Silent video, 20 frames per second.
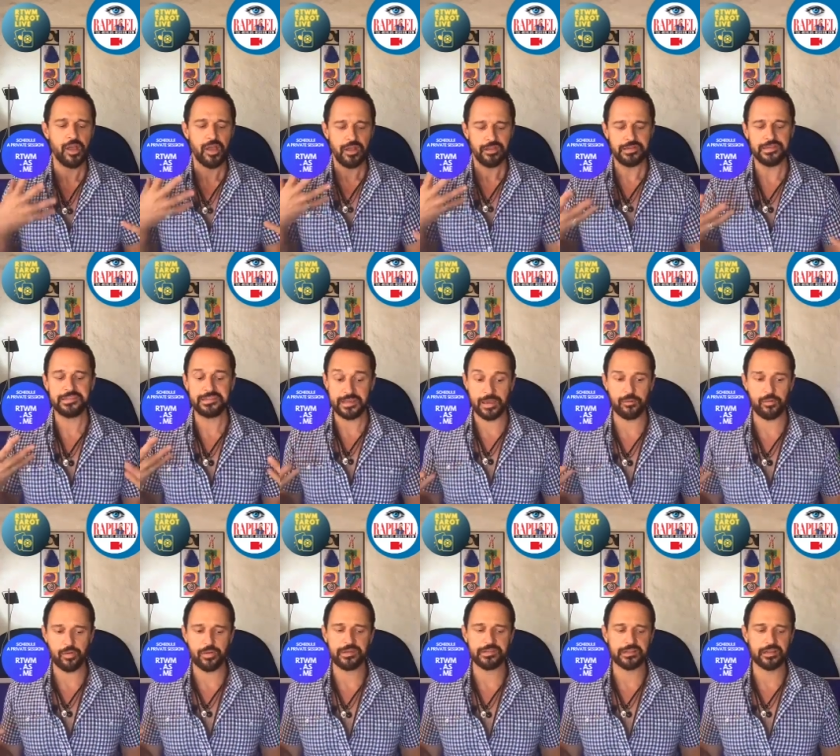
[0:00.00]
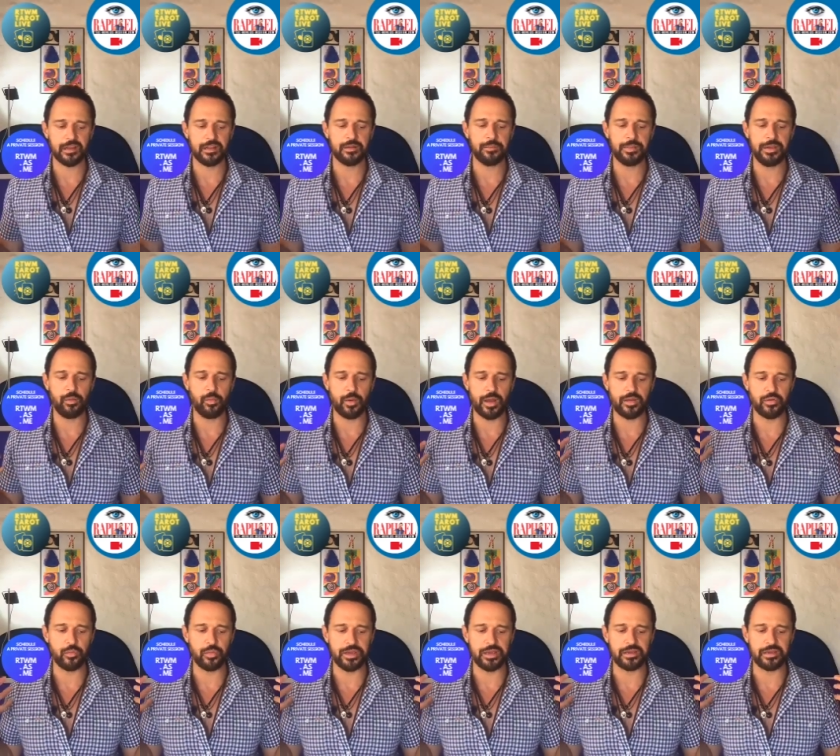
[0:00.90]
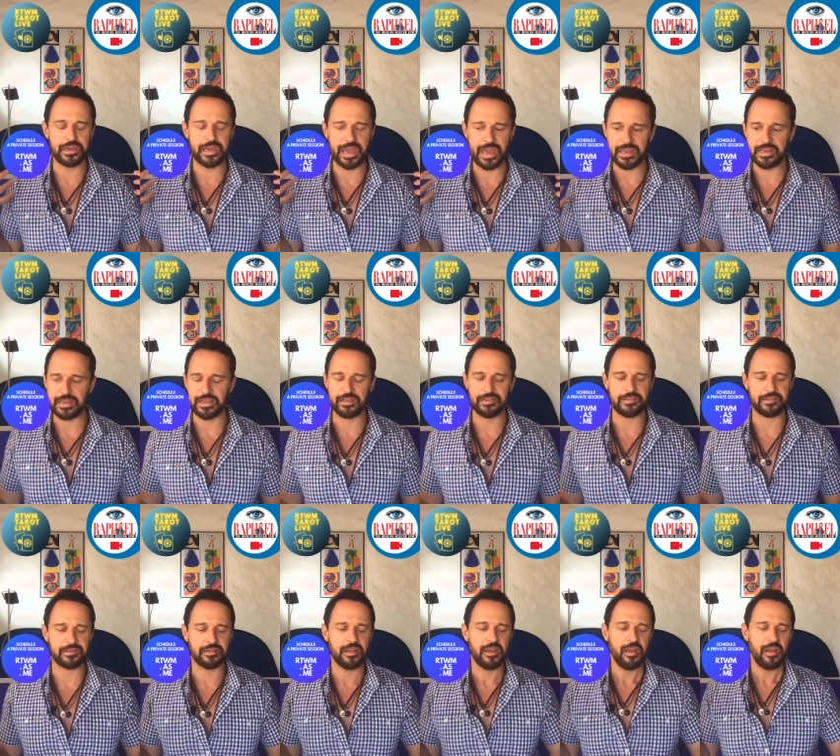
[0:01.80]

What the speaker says: December is going to be when we get it.